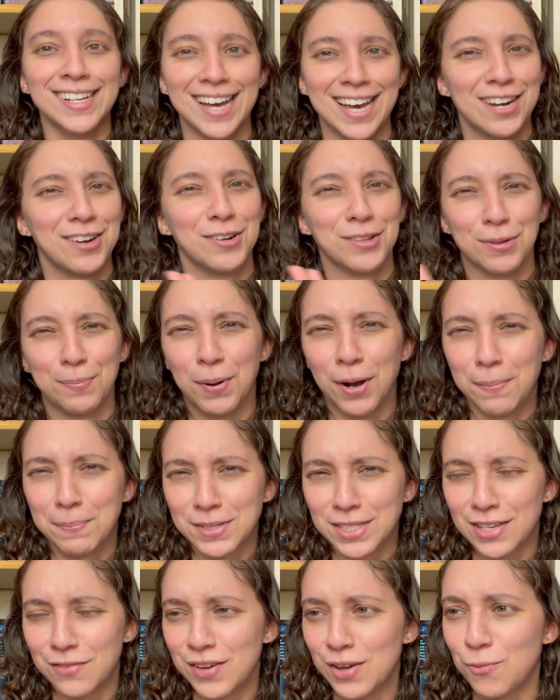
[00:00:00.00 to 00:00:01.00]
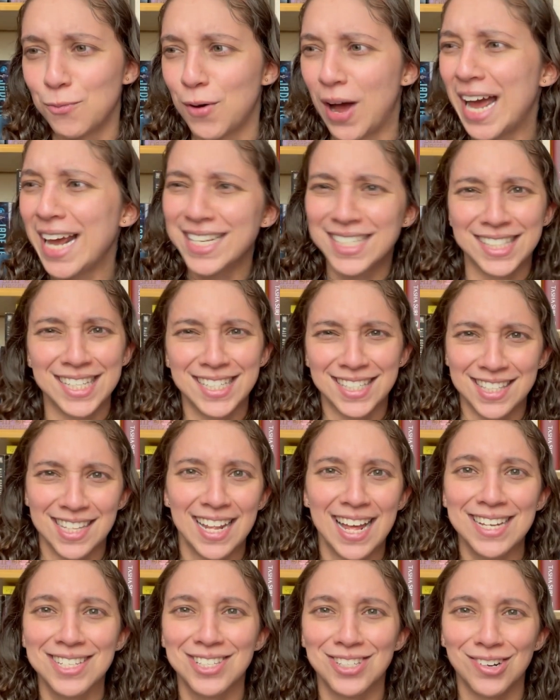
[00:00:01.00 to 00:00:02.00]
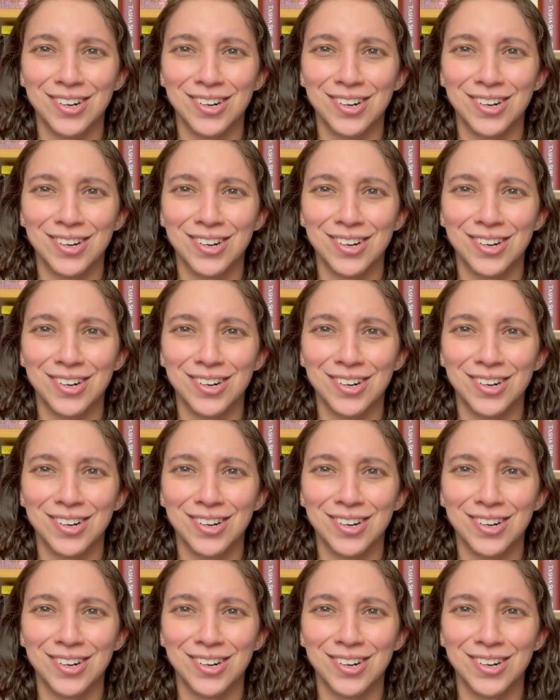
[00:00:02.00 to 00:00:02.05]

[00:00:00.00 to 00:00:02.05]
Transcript: I don't know the purpose of it. Why is this the last